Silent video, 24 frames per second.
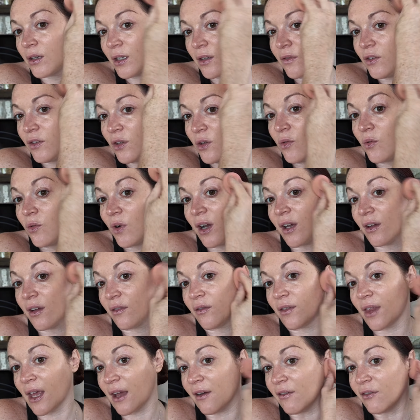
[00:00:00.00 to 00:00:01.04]
if you
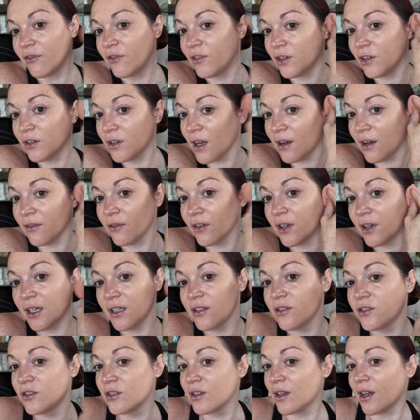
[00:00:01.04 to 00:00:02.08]
want that full
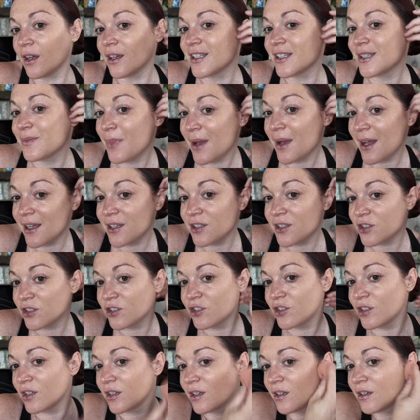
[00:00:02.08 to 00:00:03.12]
coverage, a
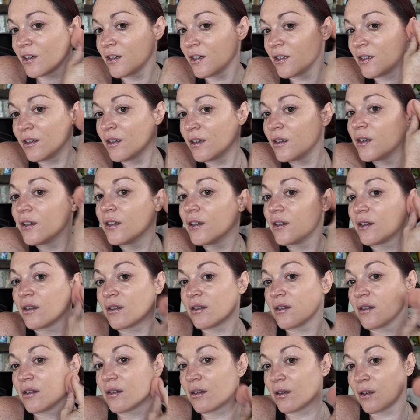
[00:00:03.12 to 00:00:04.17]
sponge,
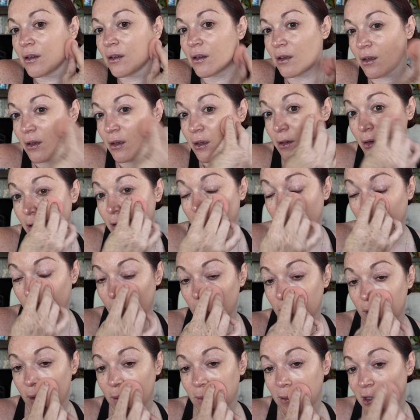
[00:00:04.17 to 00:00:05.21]
you're,
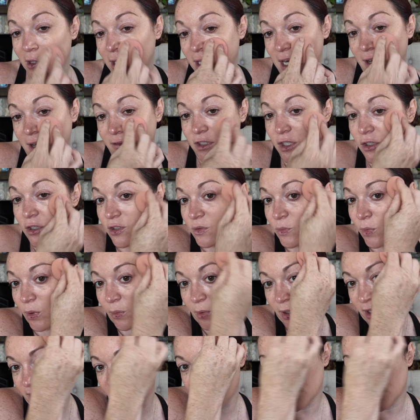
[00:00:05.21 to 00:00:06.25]
you're gonna have to use more
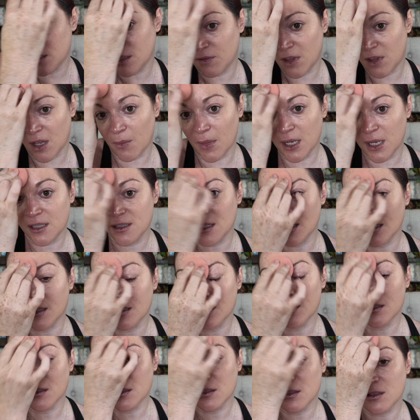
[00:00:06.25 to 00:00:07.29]
product, if that makes
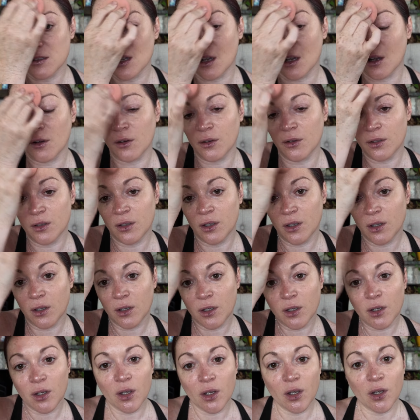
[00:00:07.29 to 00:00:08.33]
sense. So,
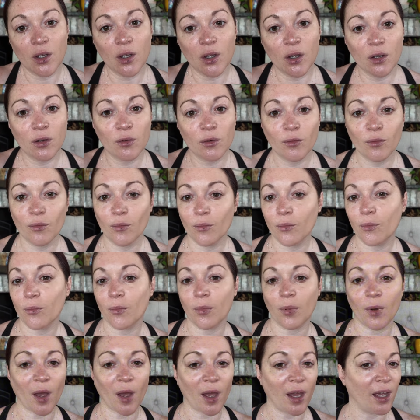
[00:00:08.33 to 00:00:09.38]

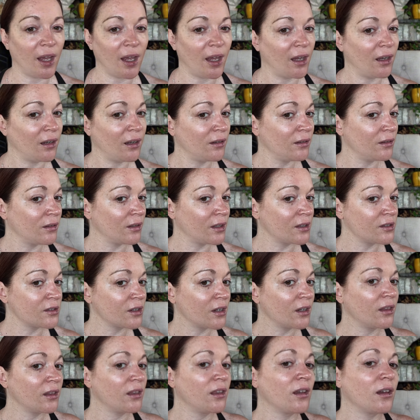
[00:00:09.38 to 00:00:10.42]
but let's
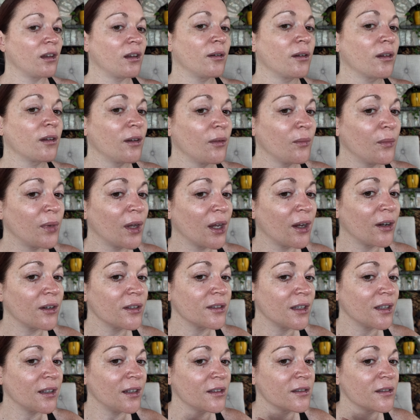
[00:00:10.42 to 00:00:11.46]
look at the
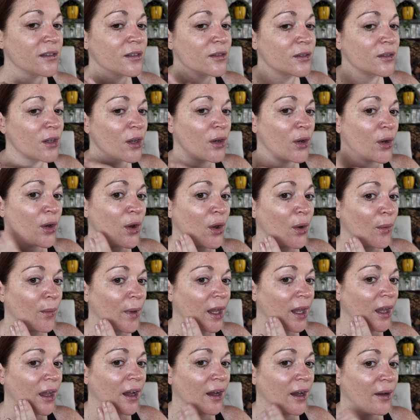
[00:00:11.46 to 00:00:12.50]
comparison. This is no
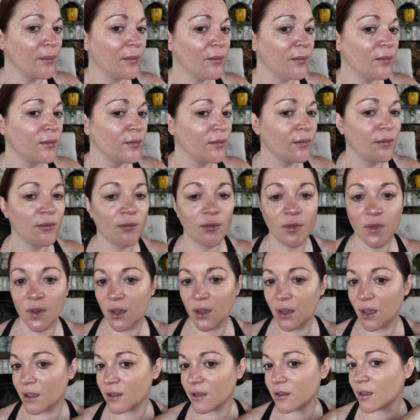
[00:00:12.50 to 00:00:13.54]
makeup
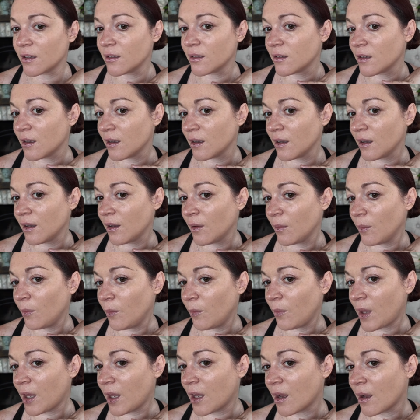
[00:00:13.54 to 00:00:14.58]
this is
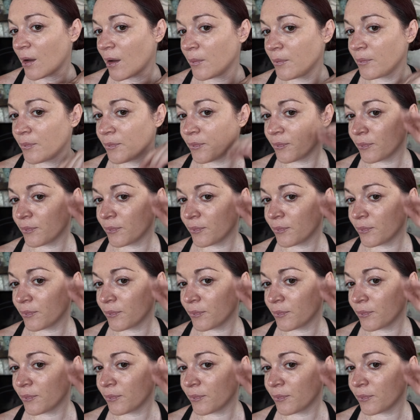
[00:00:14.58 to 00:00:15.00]
makeup.